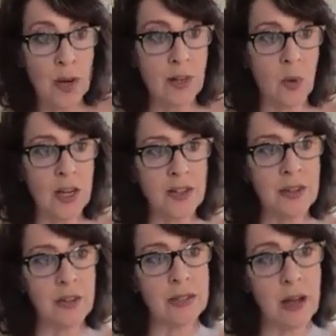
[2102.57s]
Great
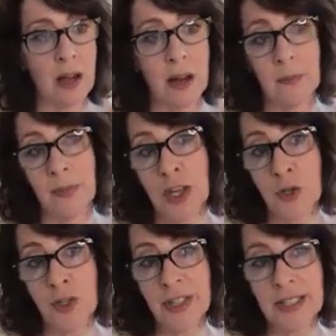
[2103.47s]
question though, Donna.
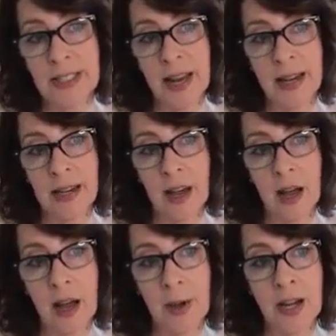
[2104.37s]
Trisha is saying,
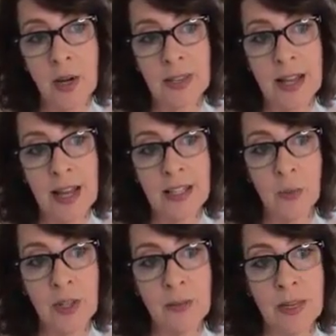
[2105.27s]
I know
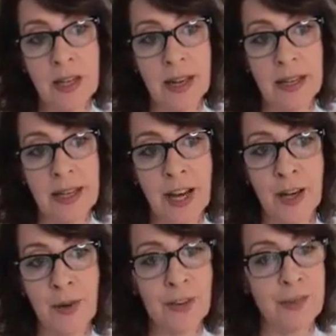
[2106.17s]
exactly what you mean. I
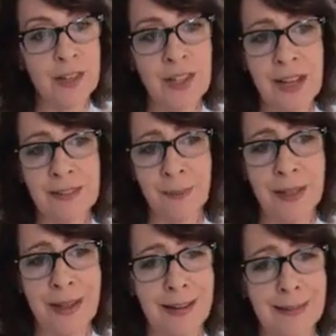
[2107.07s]
can't get rid of my
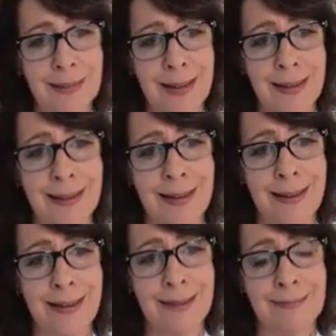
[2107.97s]
childhood piano. I
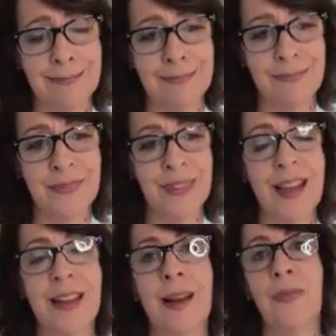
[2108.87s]
know.
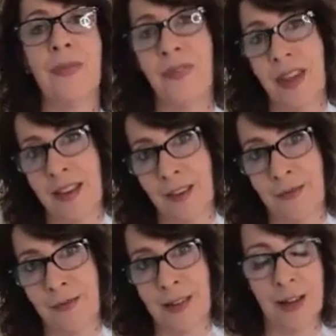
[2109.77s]
And
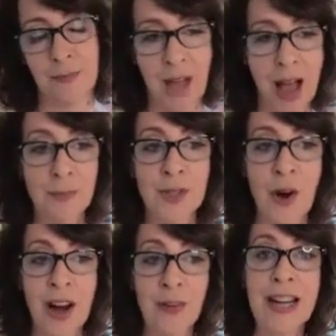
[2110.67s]
thank you. I'm
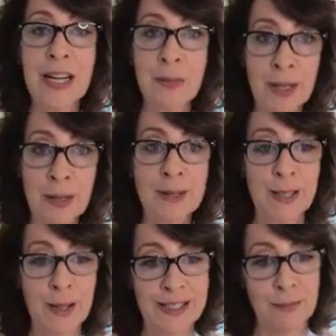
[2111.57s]
sorry for anybody
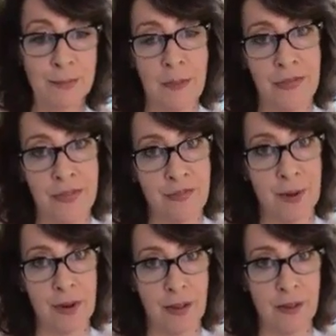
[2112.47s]
who's lost a mom that
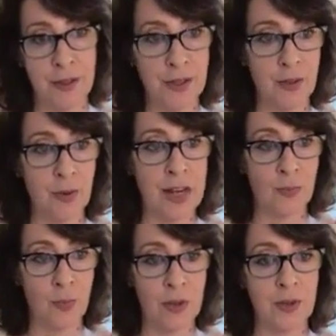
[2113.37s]
they've been close to
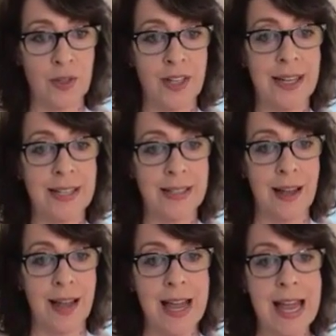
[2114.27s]
as well, Trisha.
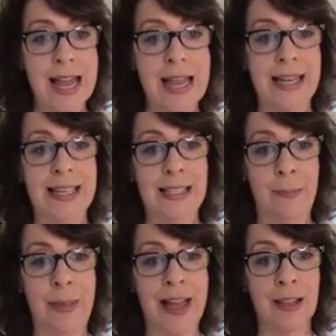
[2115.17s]

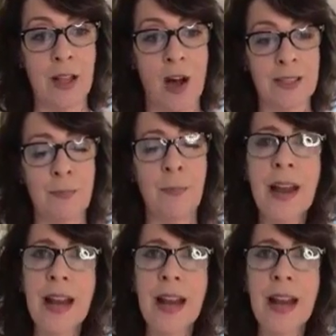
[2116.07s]
It's a bad loss.